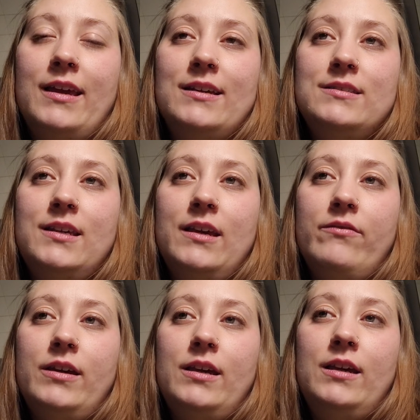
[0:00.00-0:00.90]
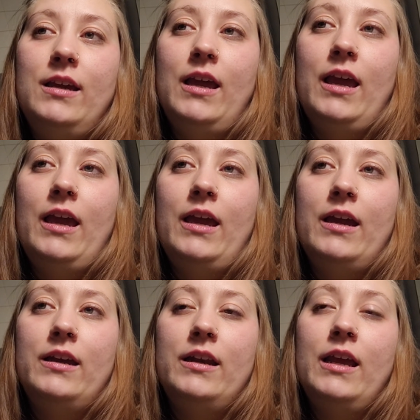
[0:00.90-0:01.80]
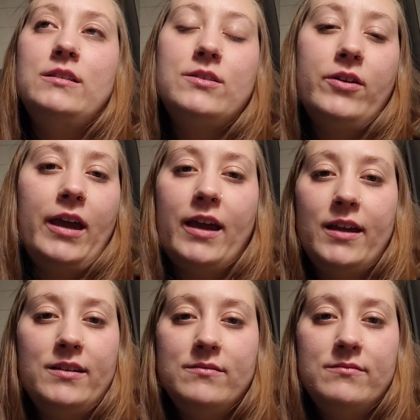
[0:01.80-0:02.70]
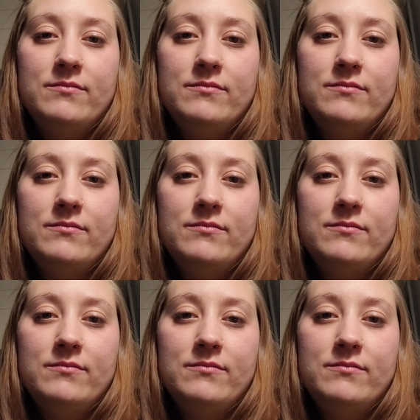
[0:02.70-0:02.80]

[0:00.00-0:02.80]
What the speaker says: Thanksgiving, and it's okay.